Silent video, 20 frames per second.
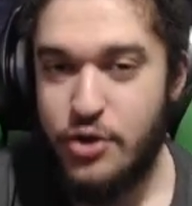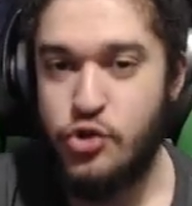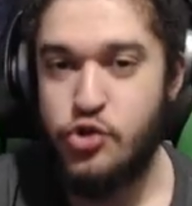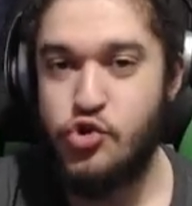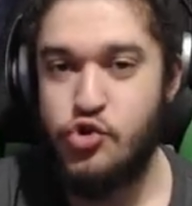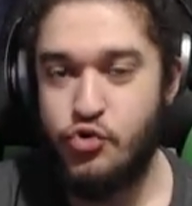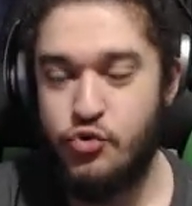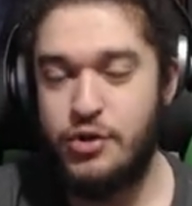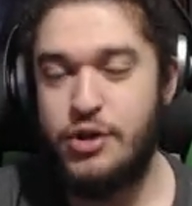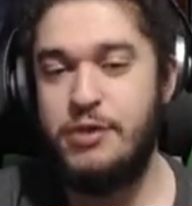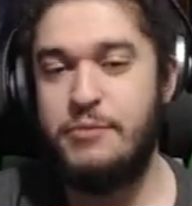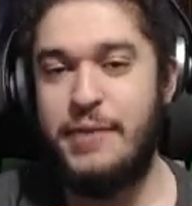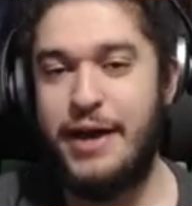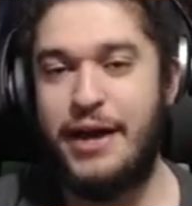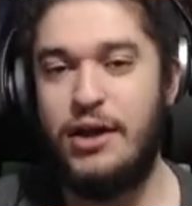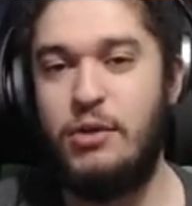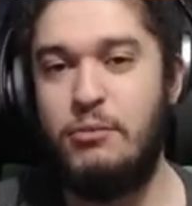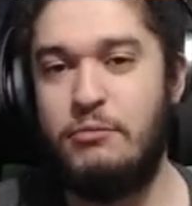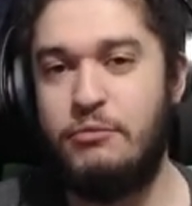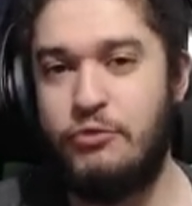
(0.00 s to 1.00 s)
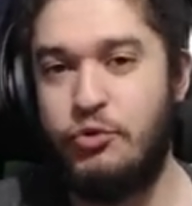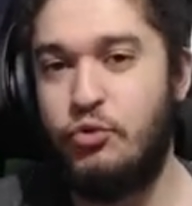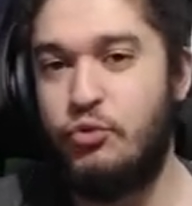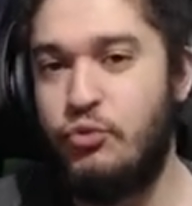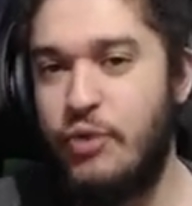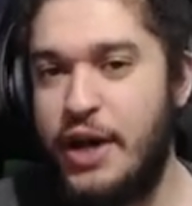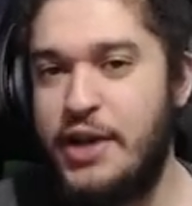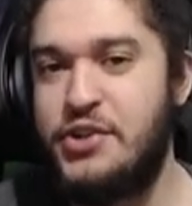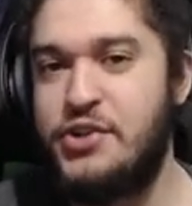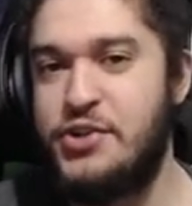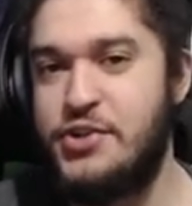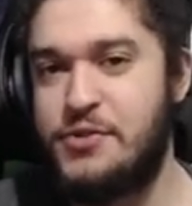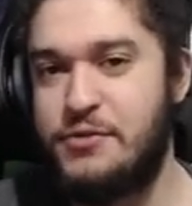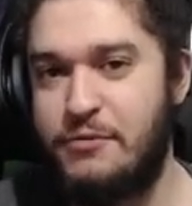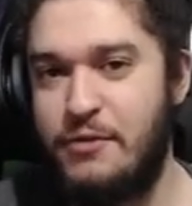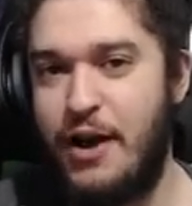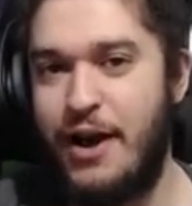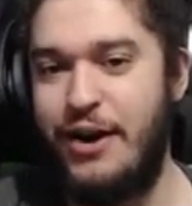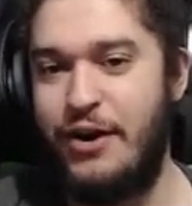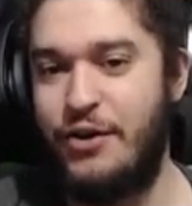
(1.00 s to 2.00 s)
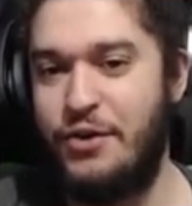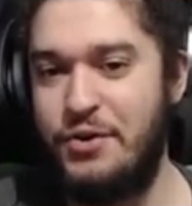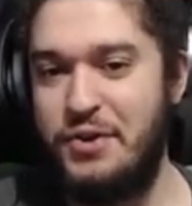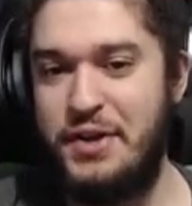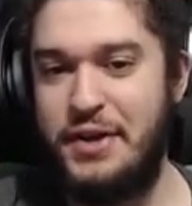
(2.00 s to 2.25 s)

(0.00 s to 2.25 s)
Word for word: dream helm for righteous fire.